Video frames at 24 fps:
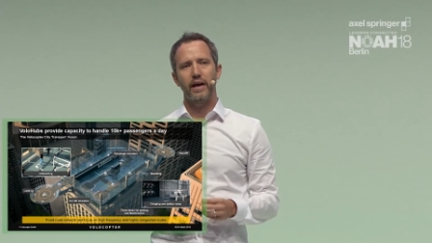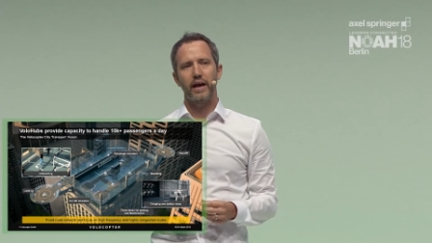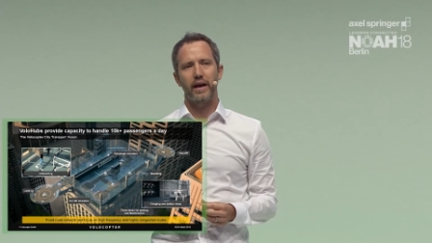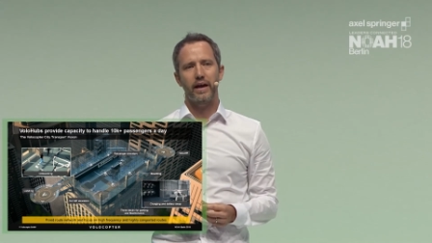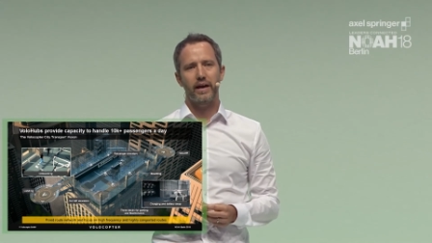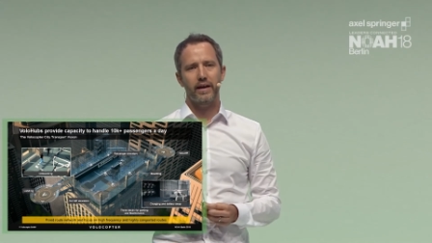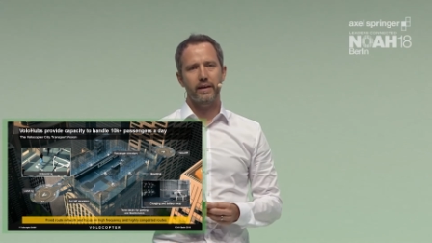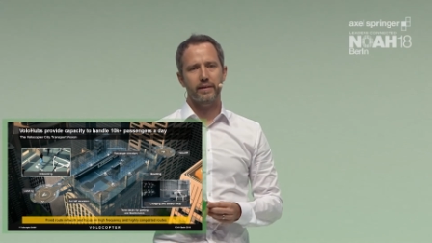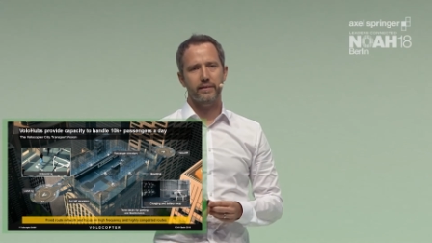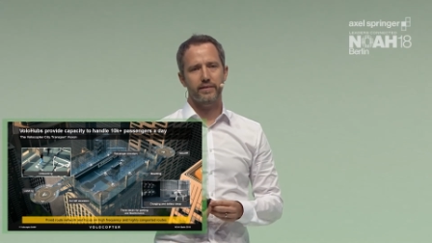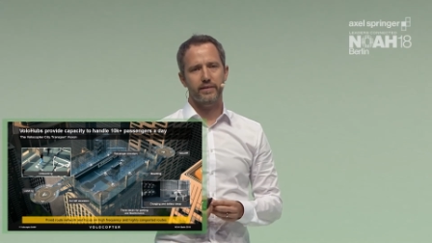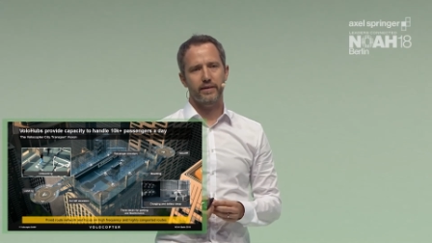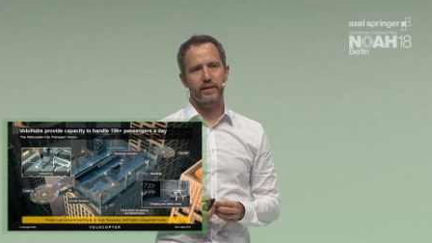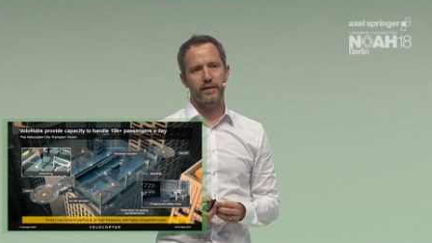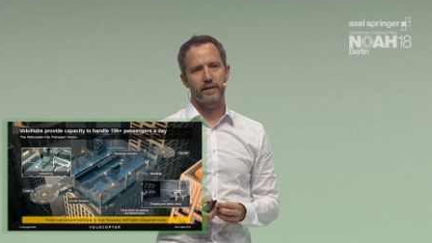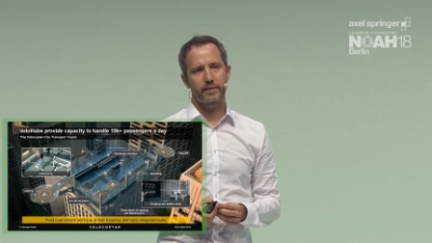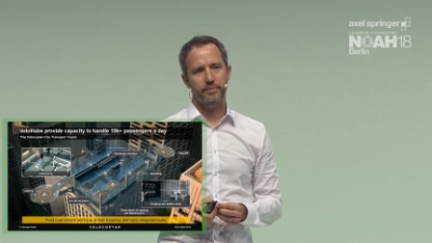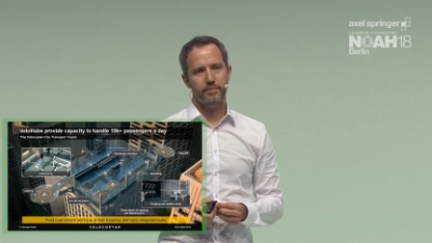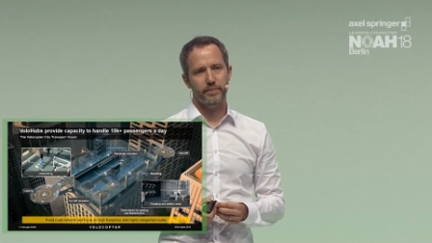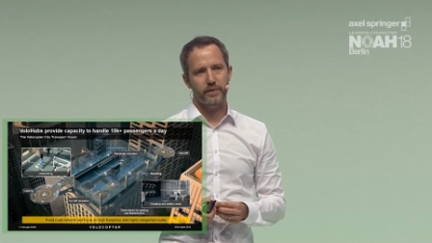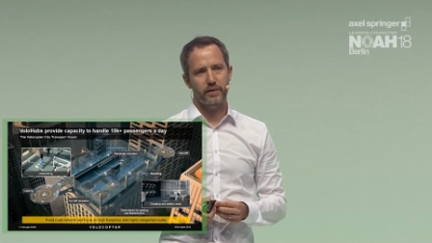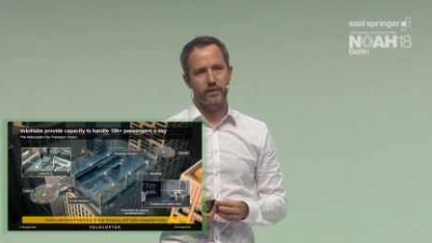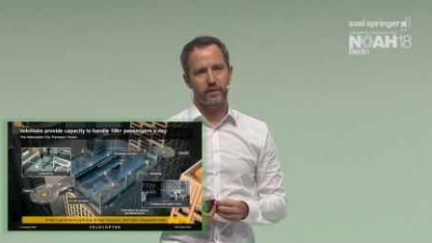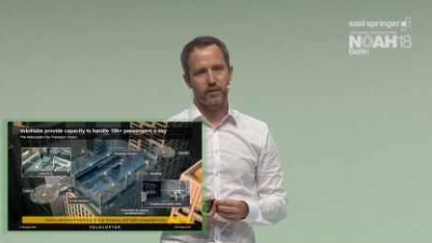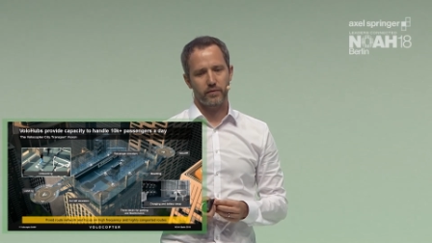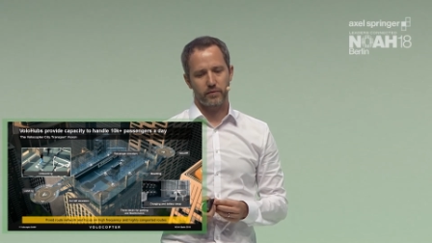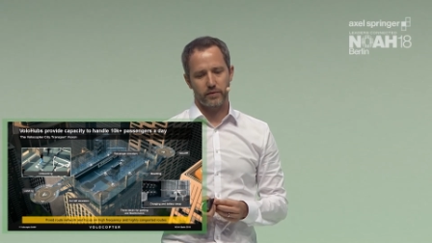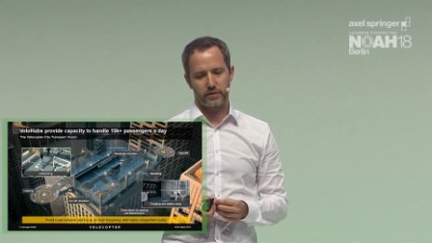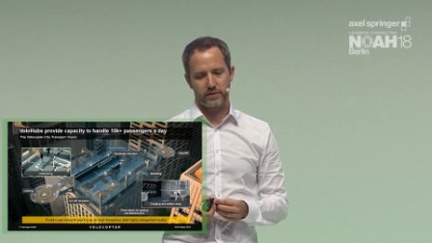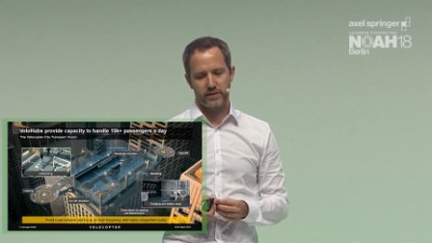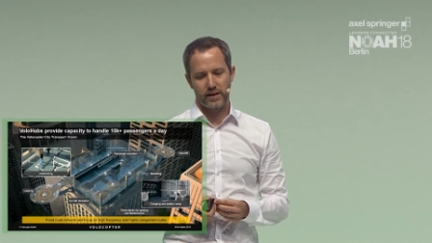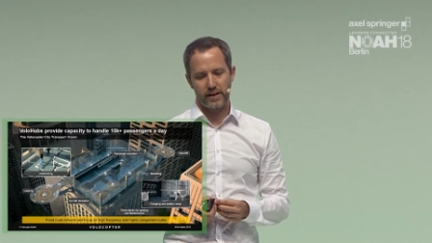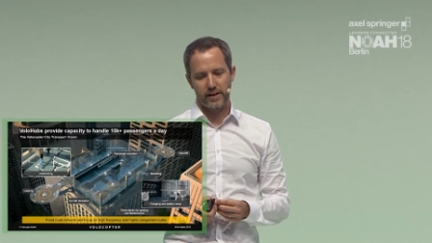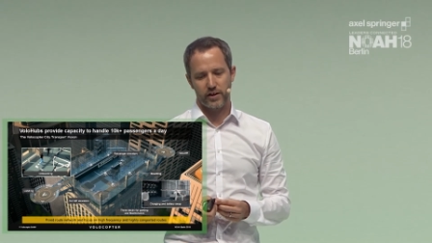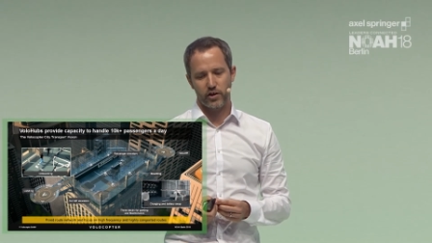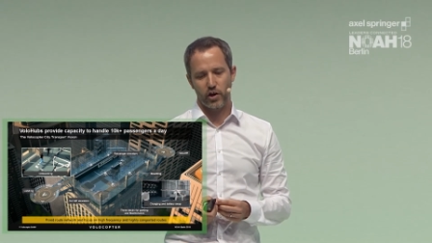and um, you know,
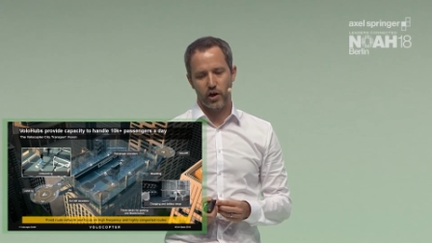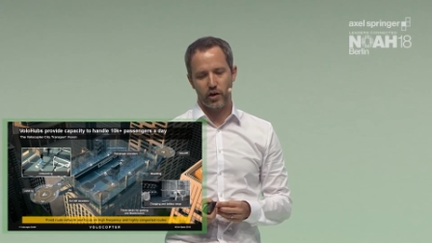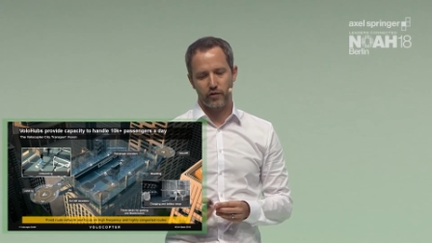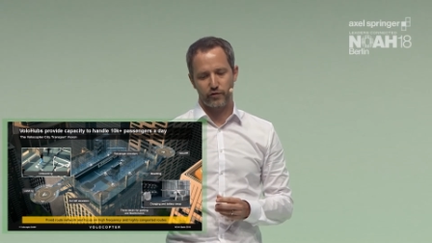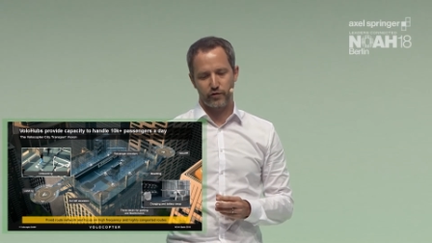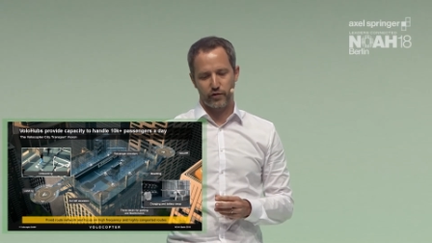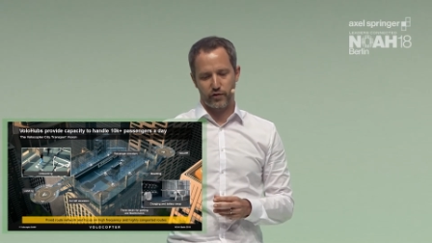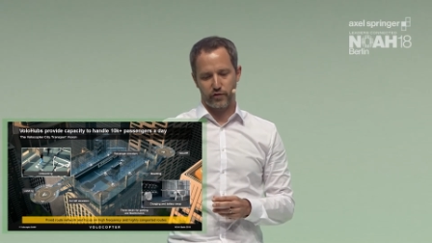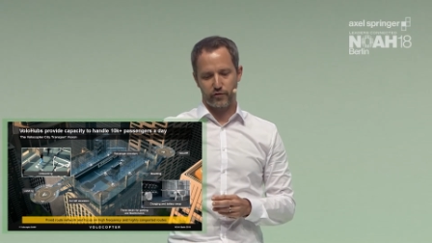take off